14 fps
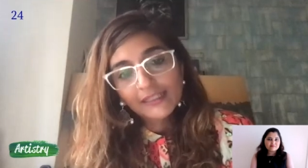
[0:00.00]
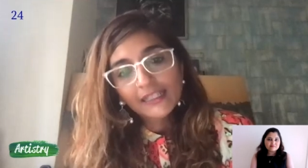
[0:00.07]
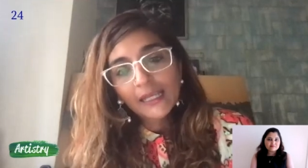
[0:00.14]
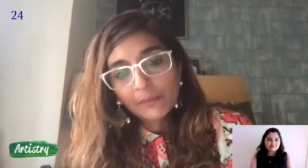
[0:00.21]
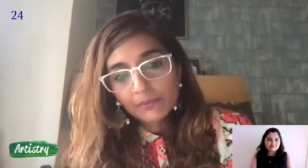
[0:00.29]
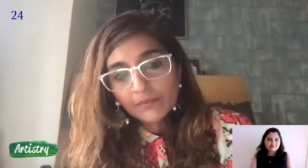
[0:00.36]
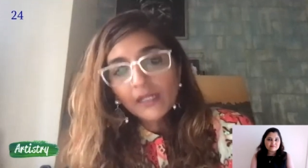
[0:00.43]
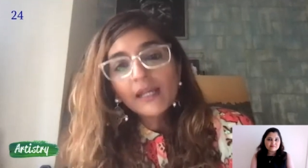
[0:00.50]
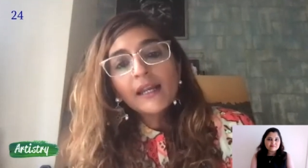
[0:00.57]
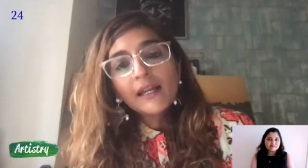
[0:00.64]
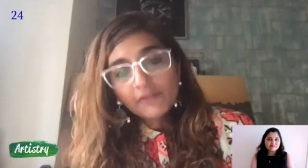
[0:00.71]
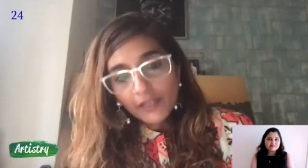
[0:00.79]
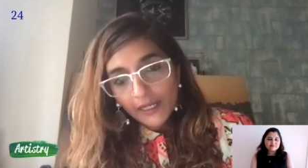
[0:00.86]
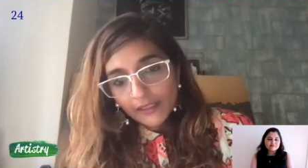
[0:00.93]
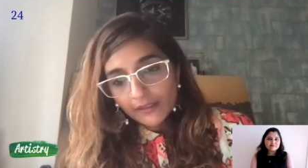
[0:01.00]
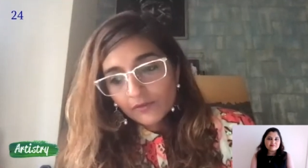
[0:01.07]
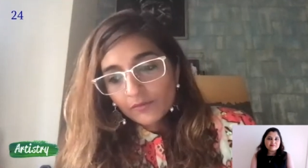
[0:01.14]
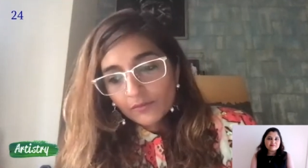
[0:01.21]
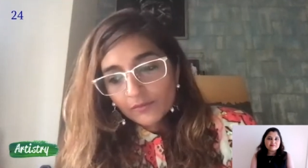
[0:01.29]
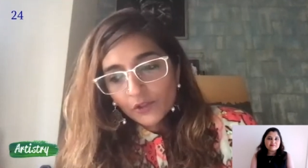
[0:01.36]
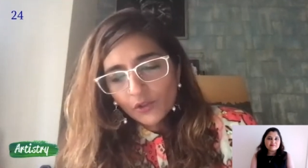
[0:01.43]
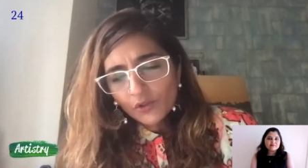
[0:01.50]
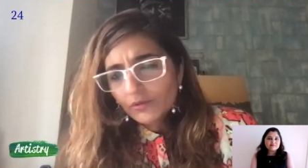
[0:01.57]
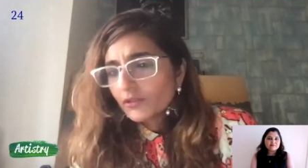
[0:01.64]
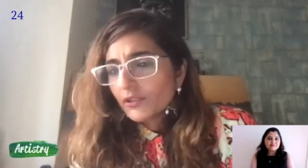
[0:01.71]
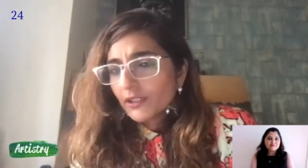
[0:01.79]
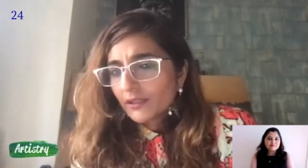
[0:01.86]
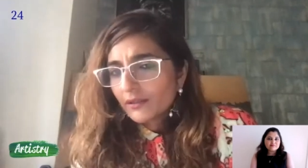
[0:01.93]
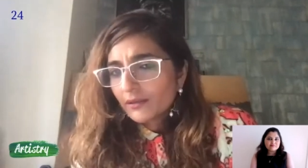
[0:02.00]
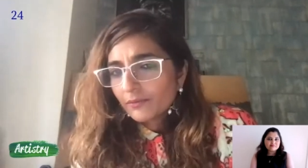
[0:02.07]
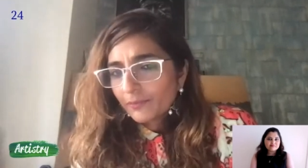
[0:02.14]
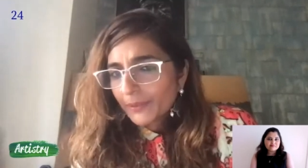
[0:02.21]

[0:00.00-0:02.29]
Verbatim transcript: came and you know uh,